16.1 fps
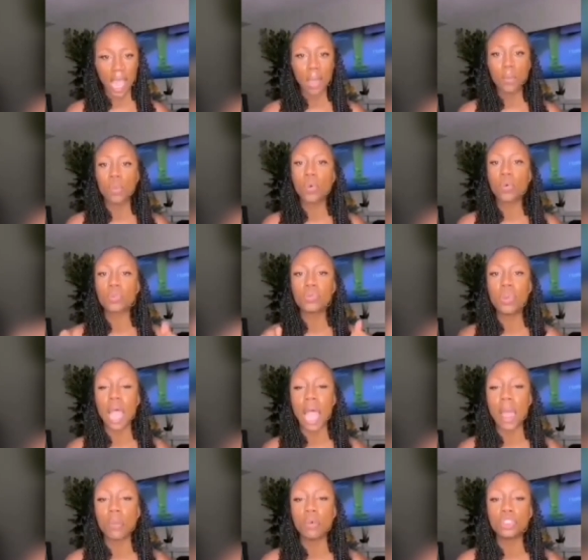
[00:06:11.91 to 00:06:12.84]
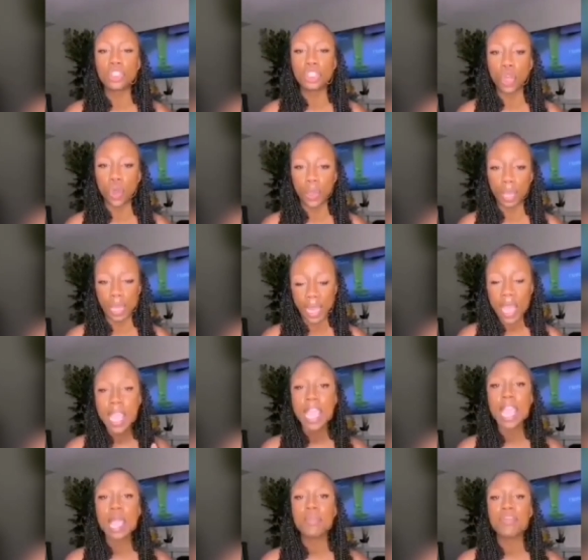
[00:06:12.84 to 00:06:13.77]
I will show
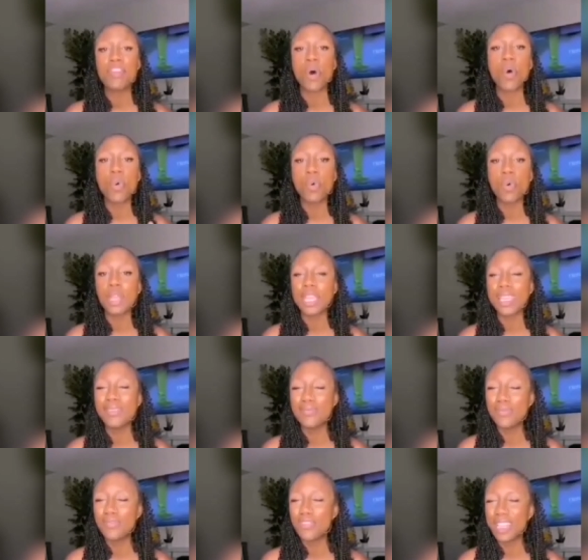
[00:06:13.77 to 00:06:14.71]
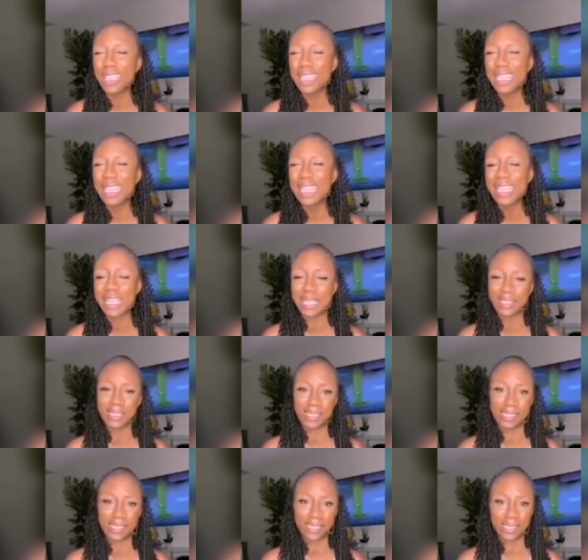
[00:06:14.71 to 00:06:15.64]
him for who he really
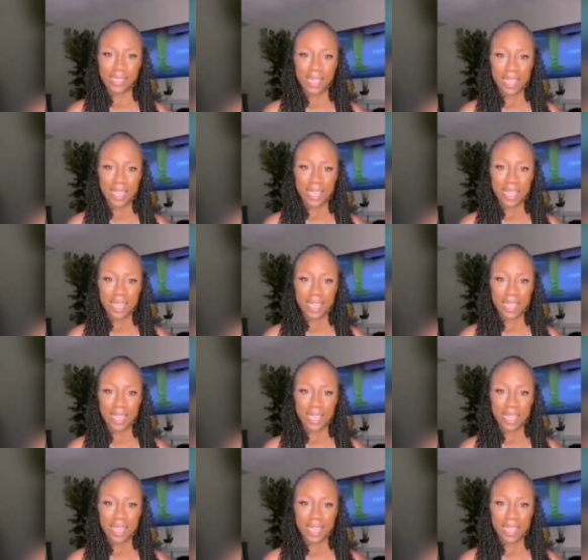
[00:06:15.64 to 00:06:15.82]
is.